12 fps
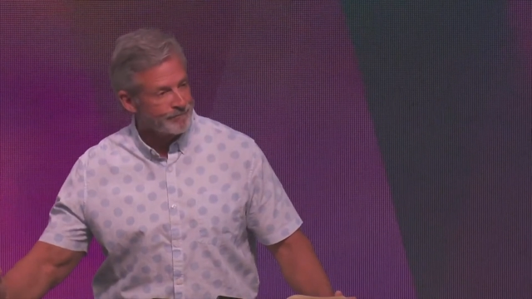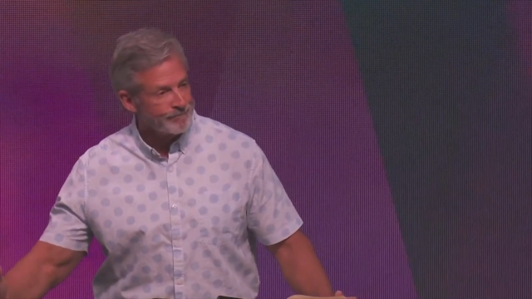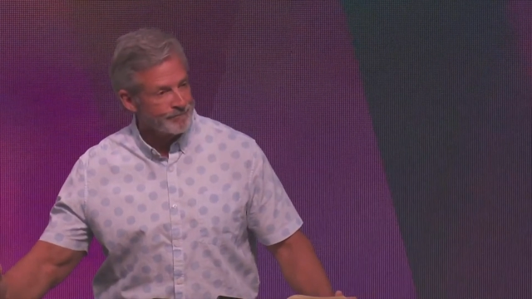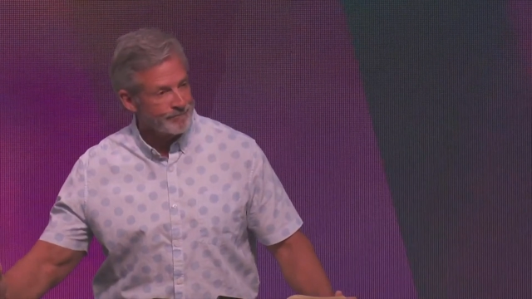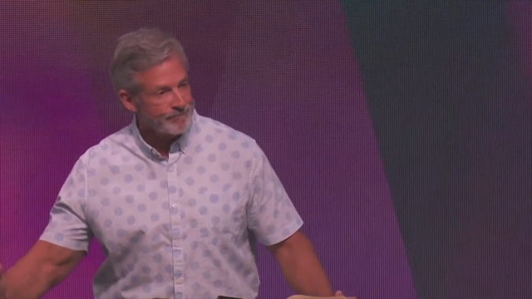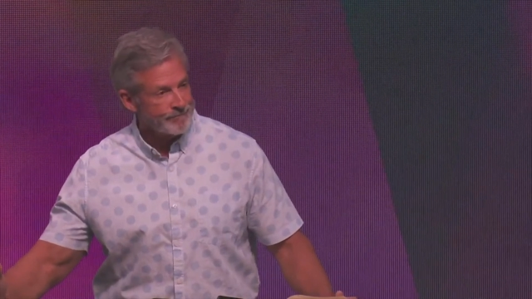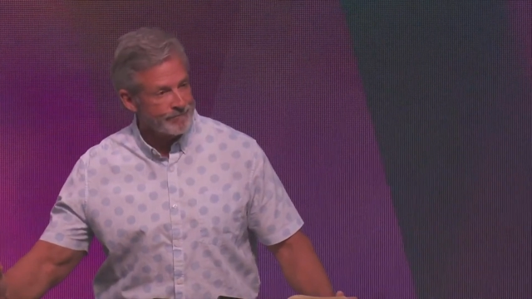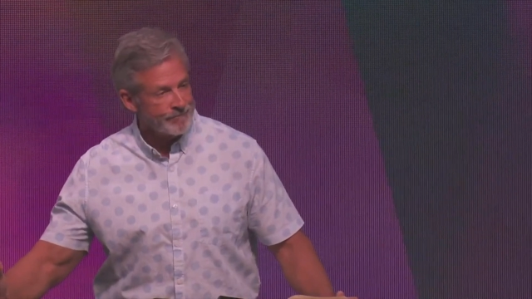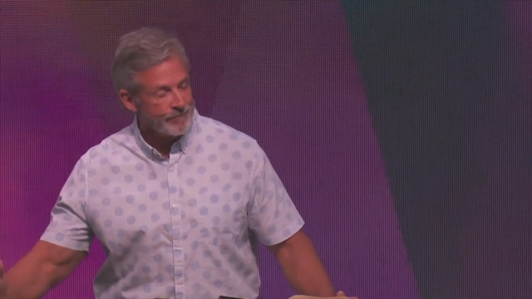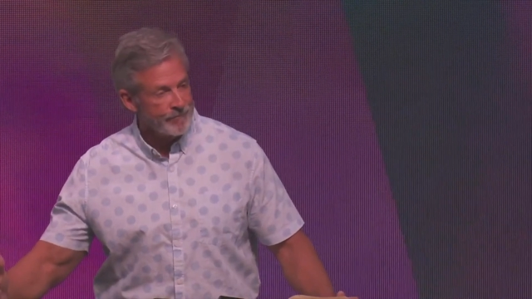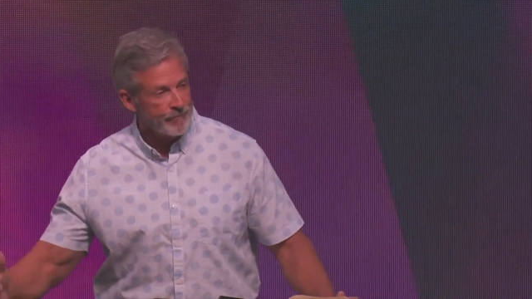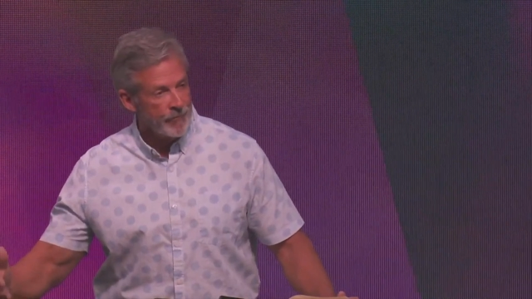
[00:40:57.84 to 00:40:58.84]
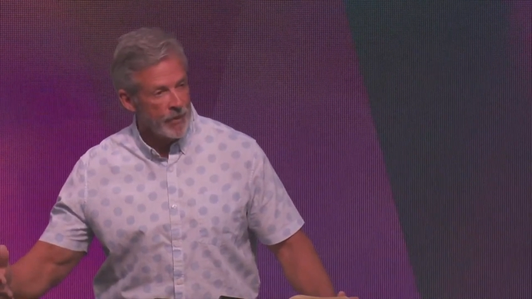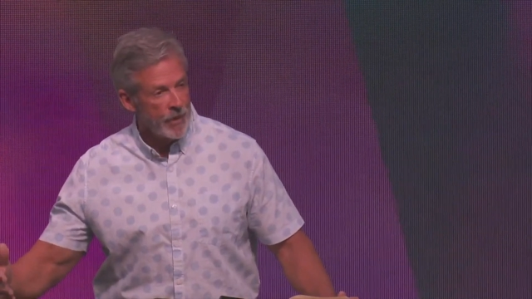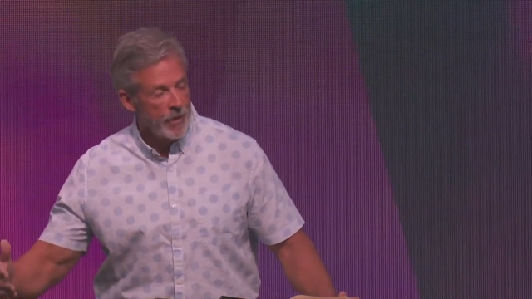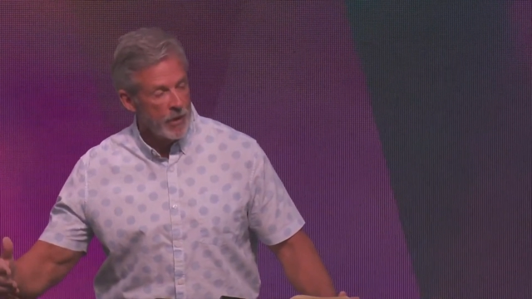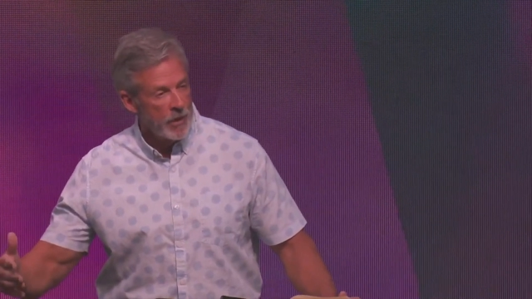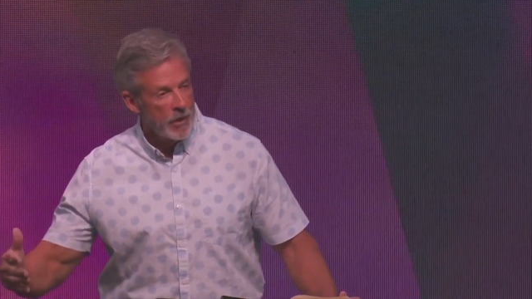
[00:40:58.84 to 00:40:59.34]

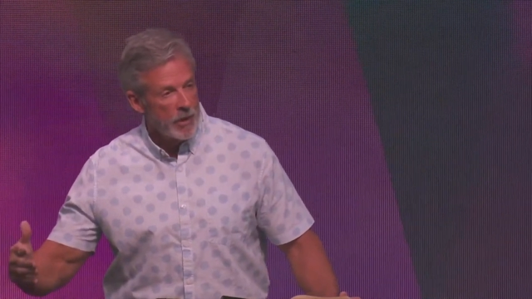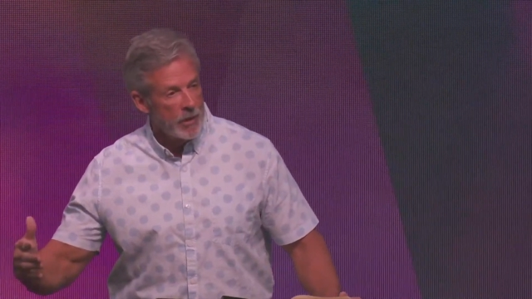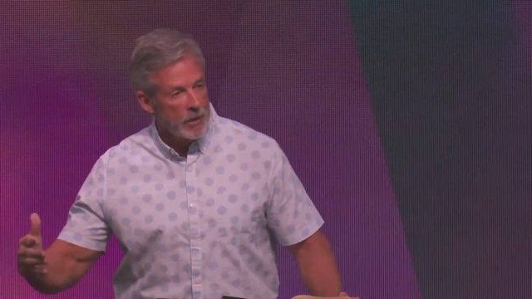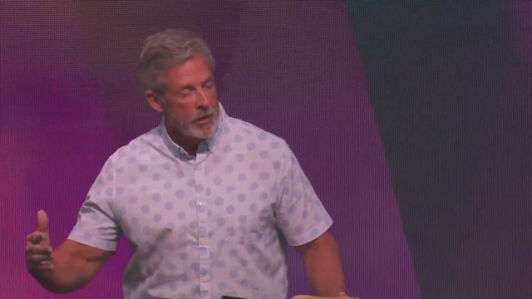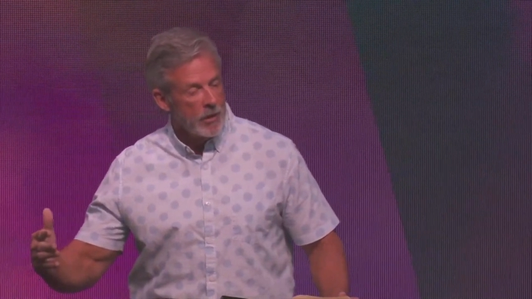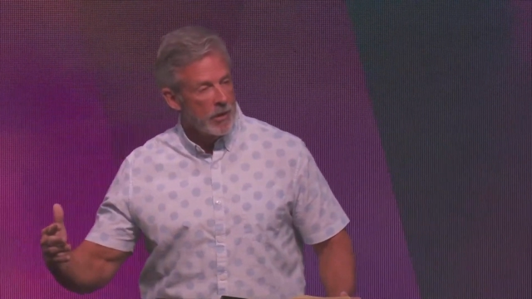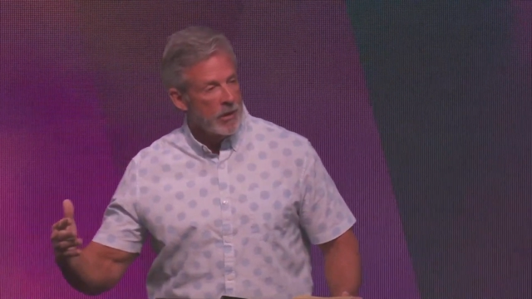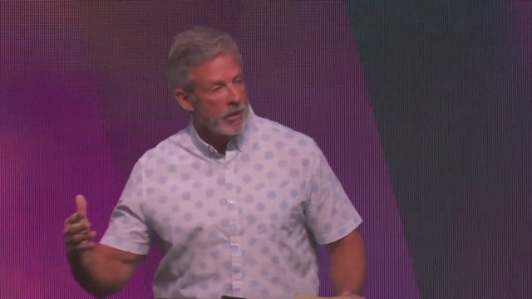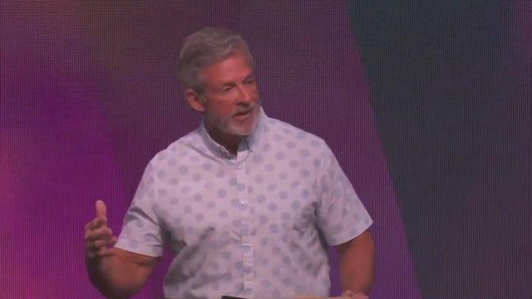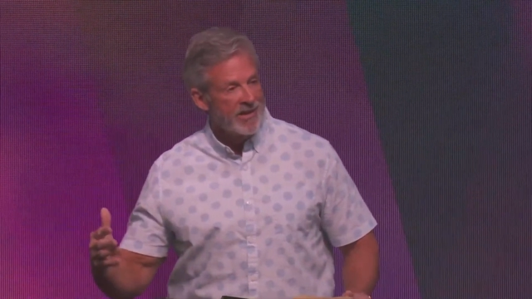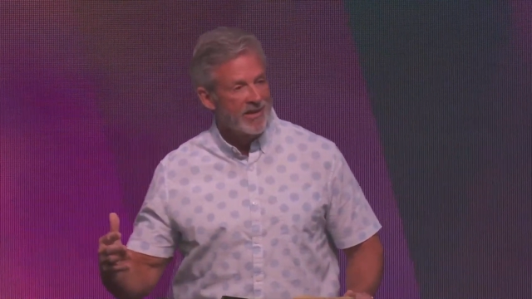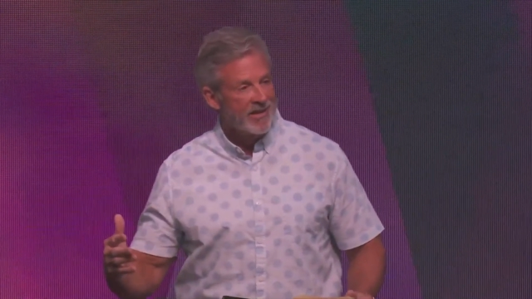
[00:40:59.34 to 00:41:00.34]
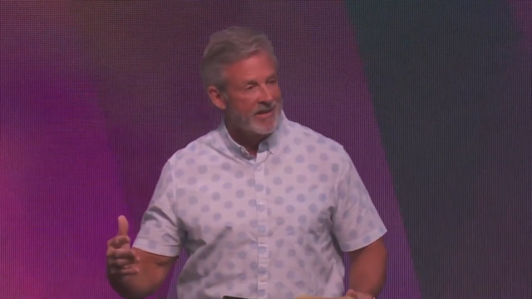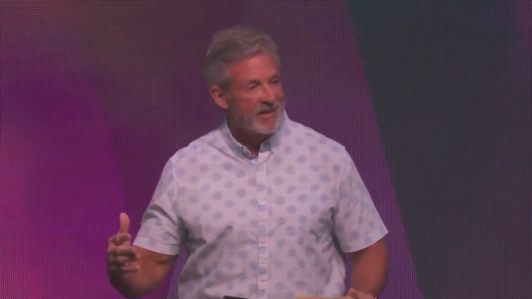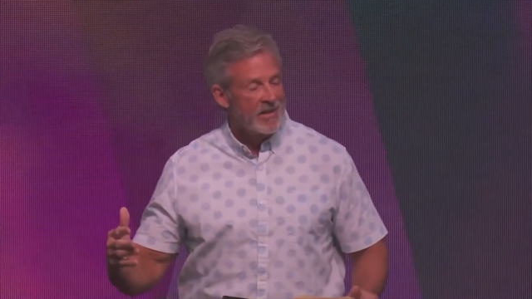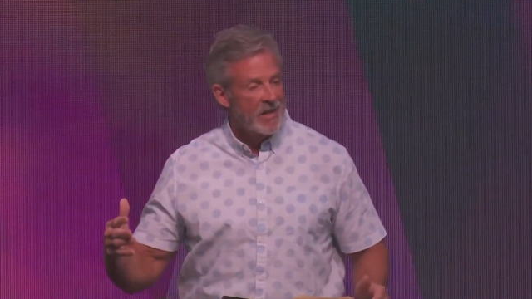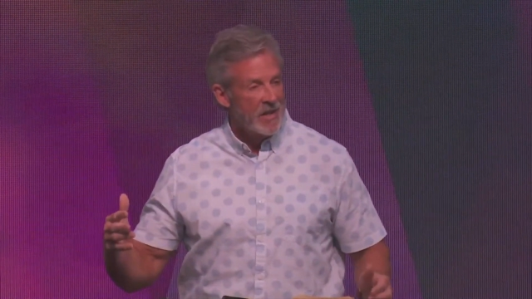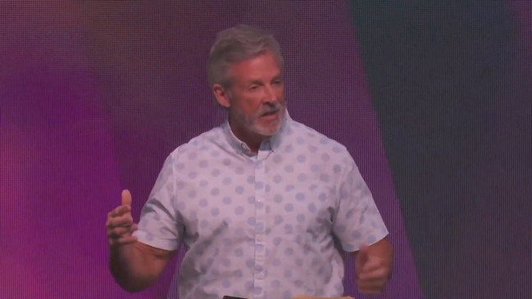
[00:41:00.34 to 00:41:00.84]

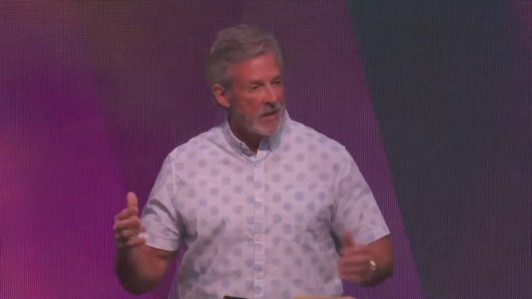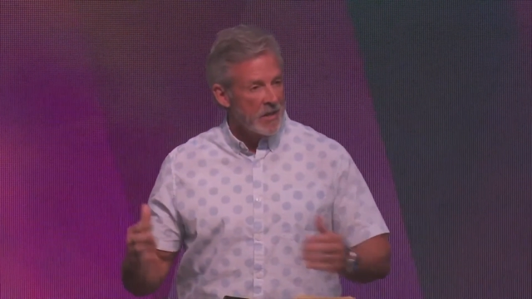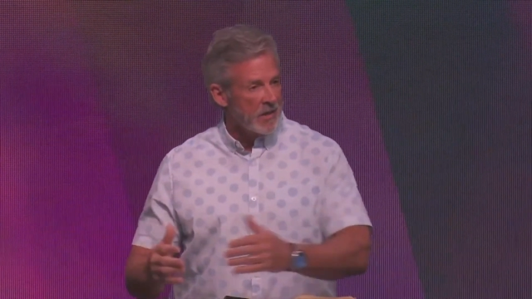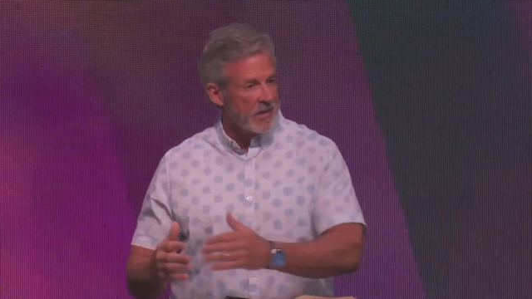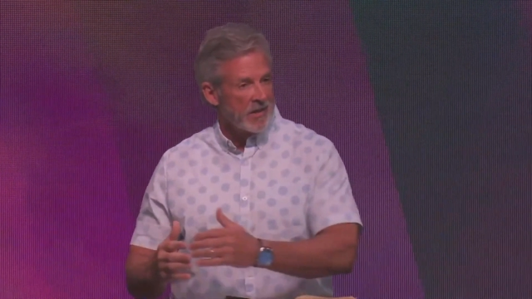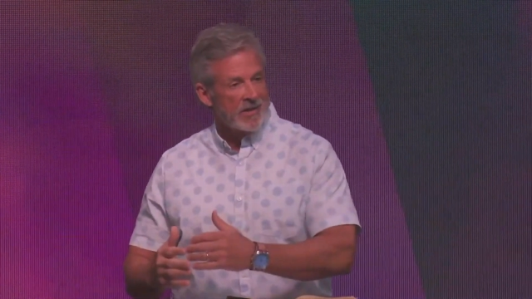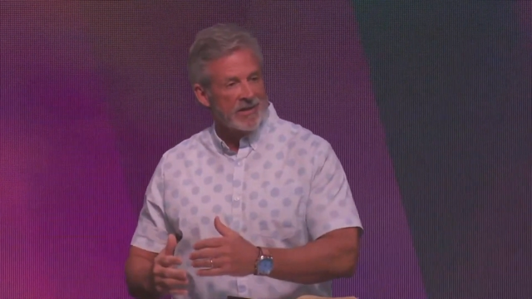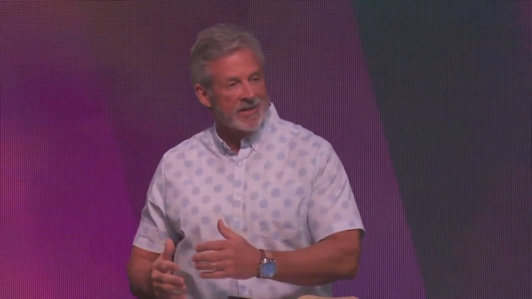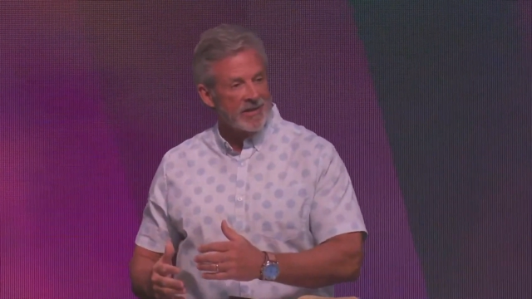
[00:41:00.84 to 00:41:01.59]
Nothing is said.